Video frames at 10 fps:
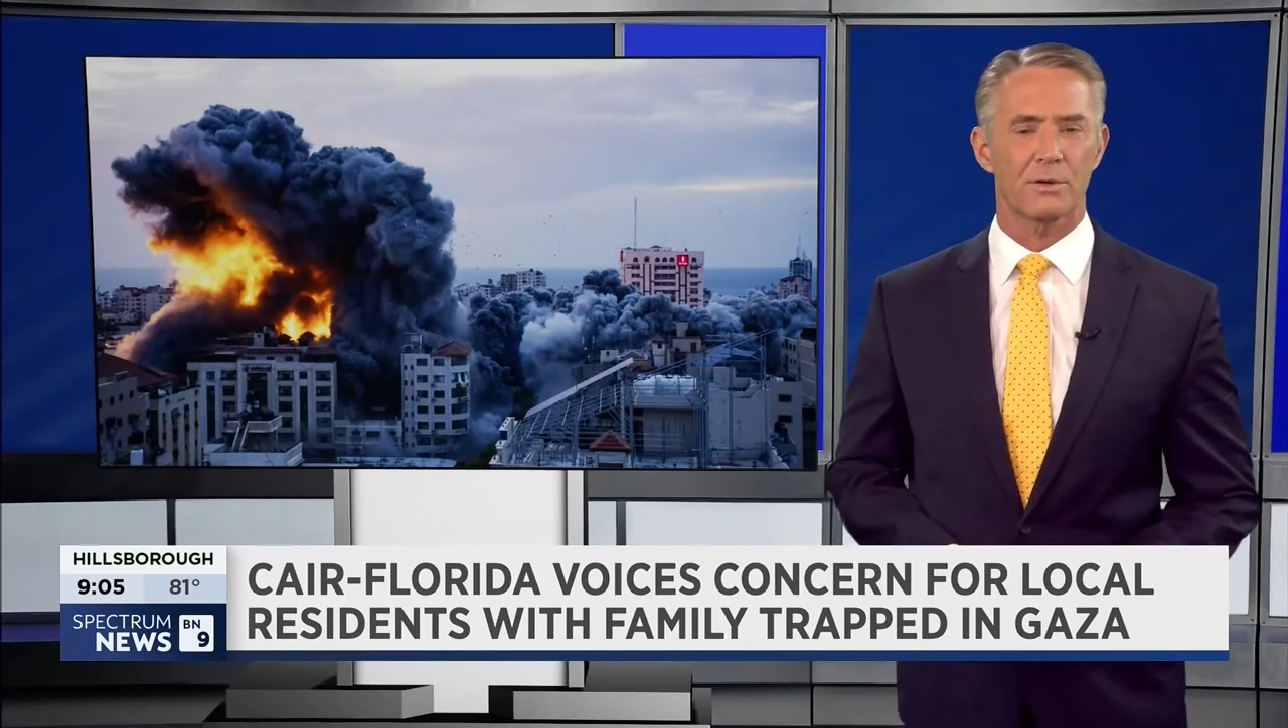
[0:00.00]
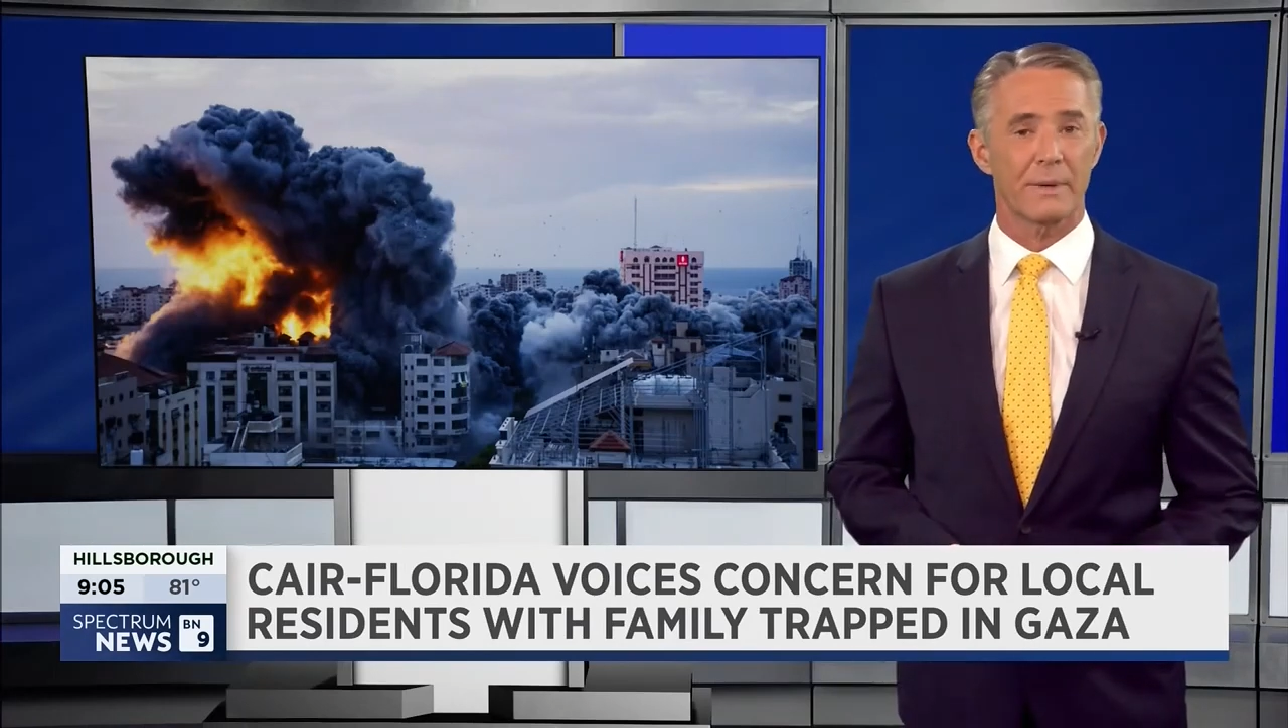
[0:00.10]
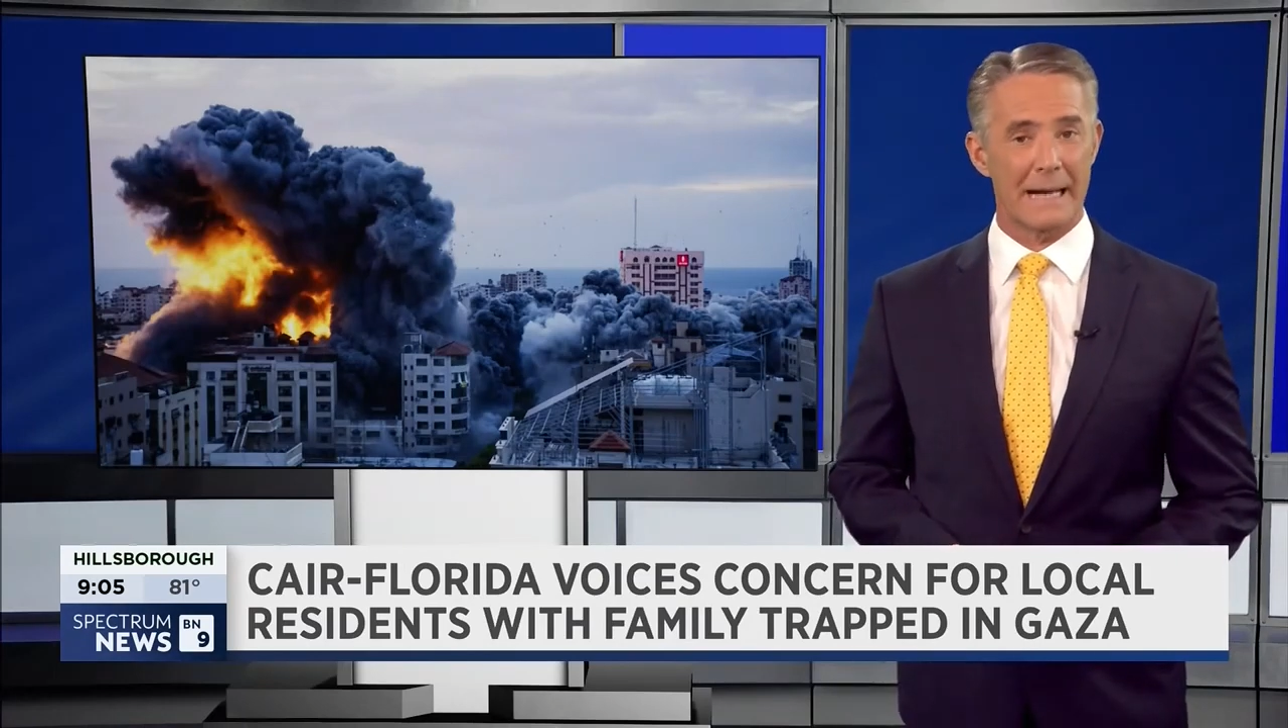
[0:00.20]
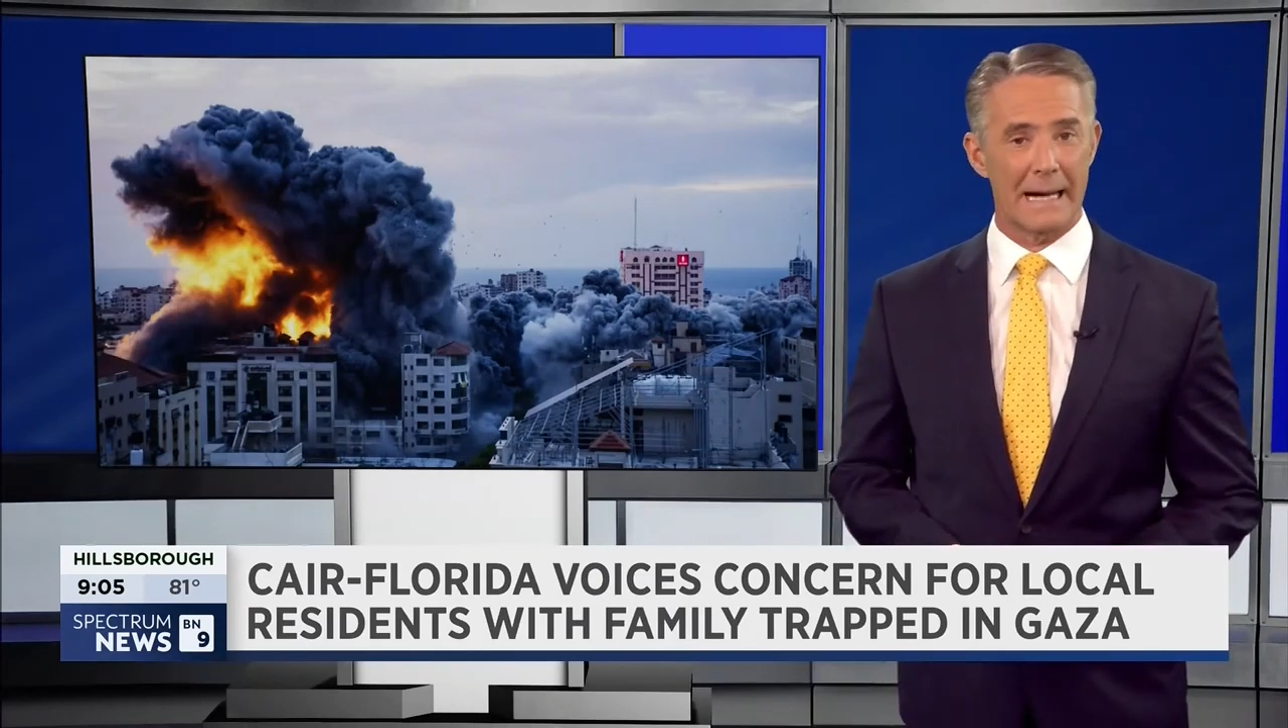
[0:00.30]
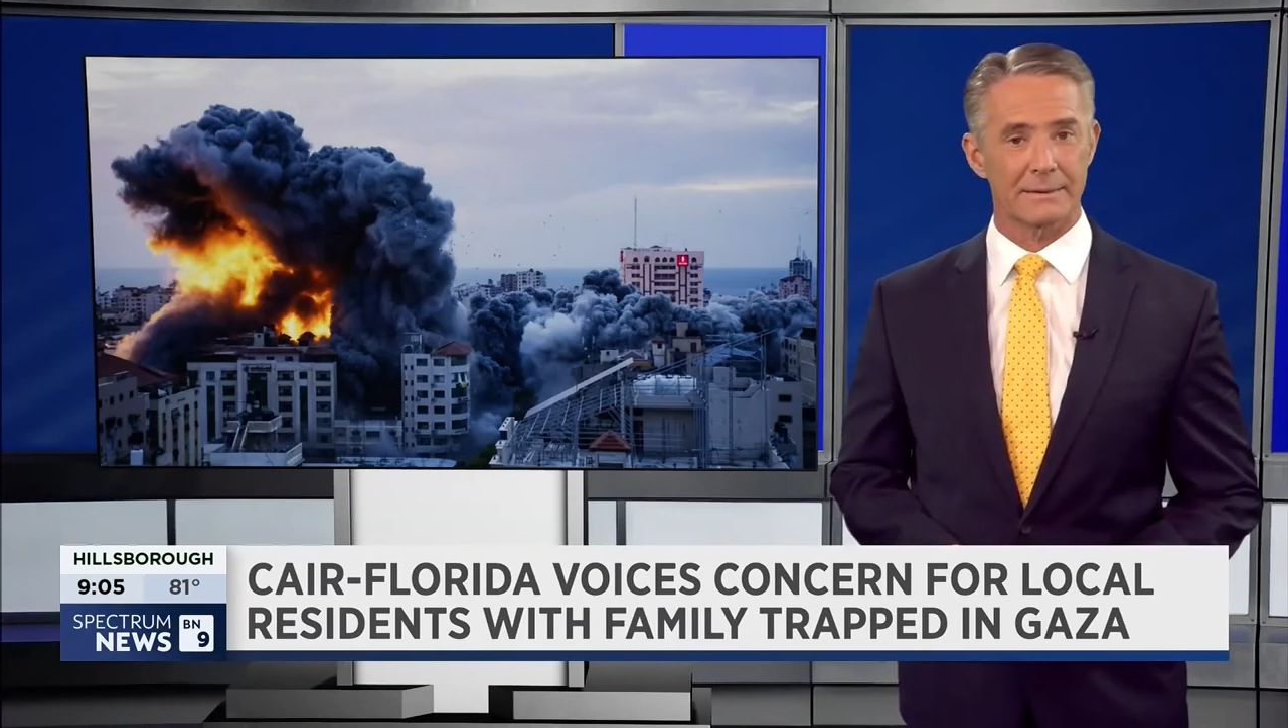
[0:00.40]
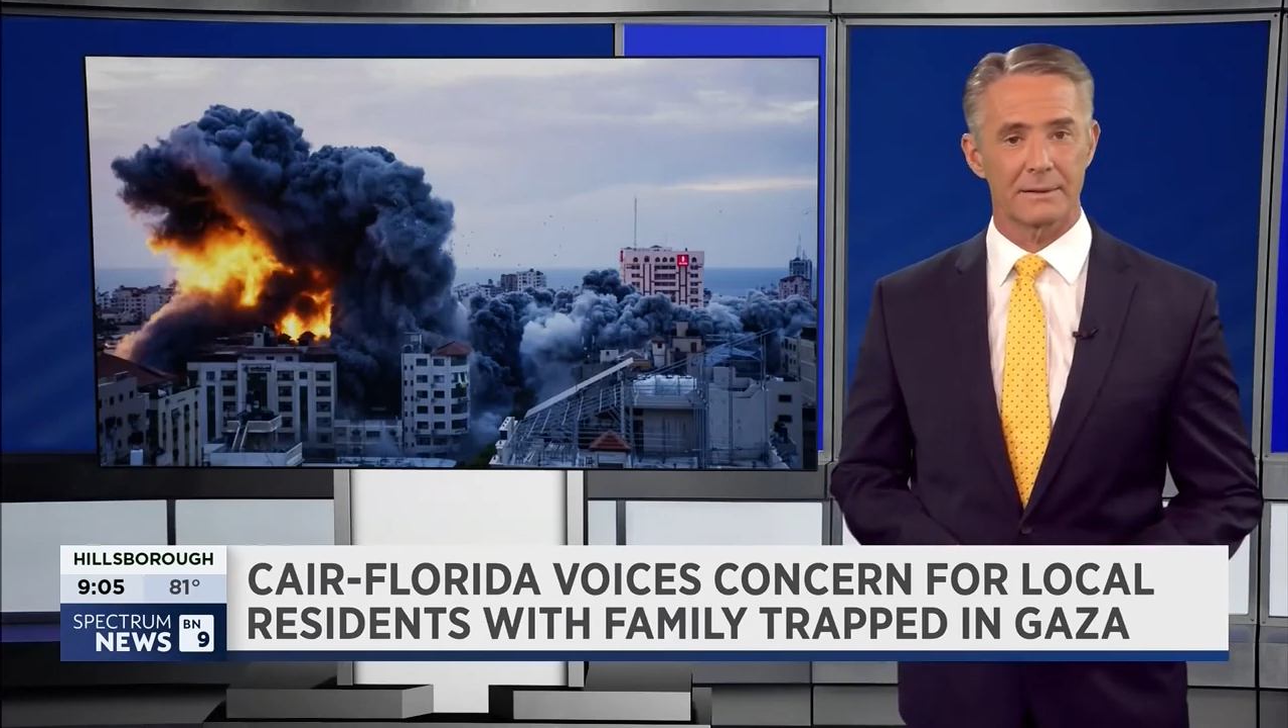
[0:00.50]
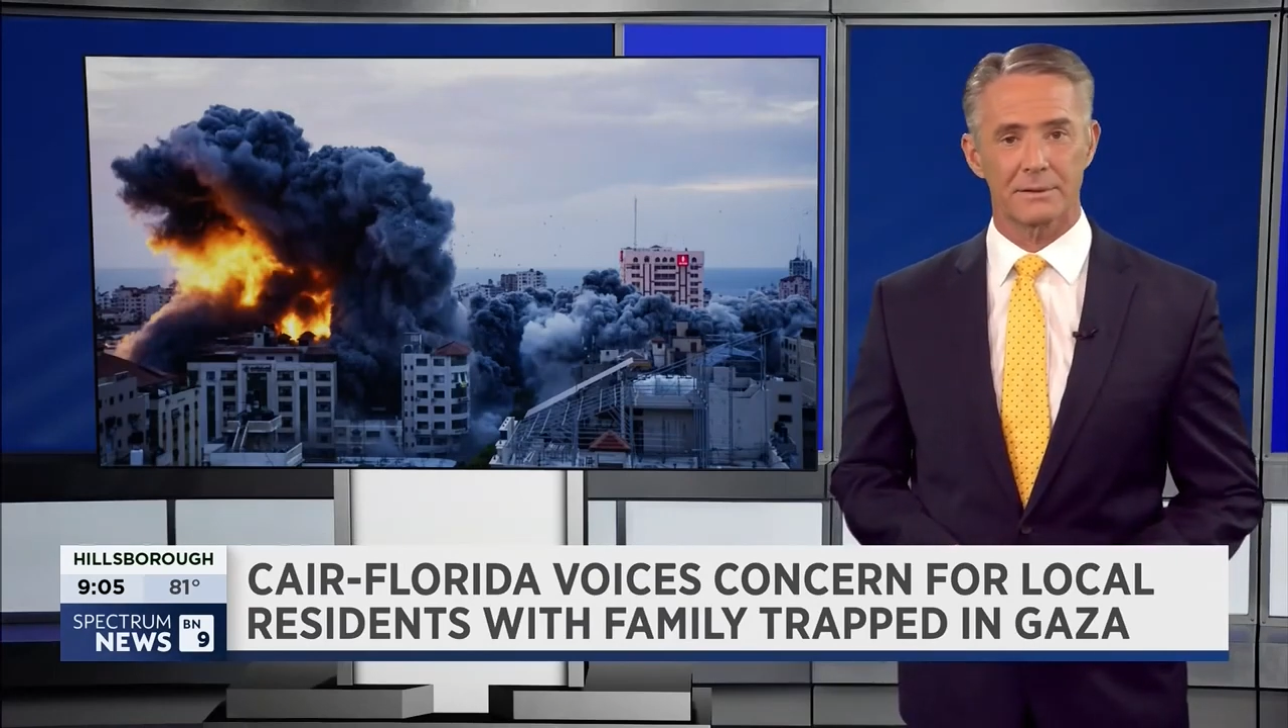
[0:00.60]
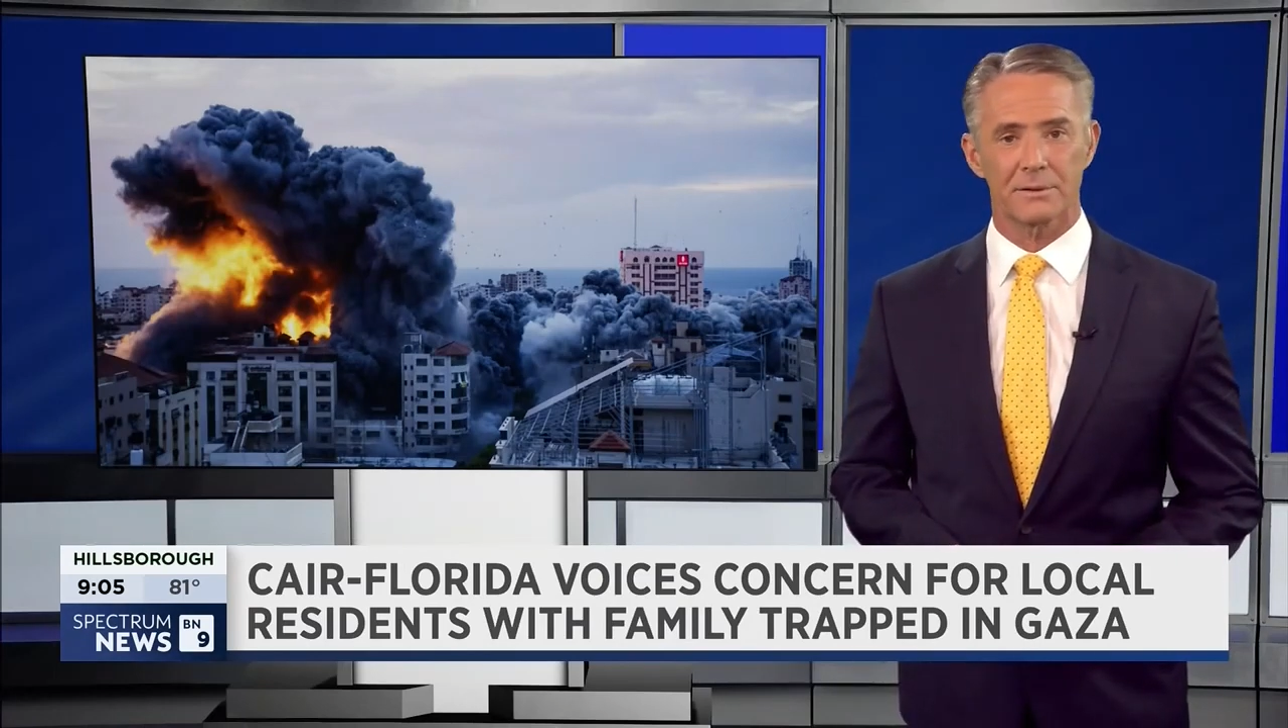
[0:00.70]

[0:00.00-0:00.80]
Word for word: are reacting to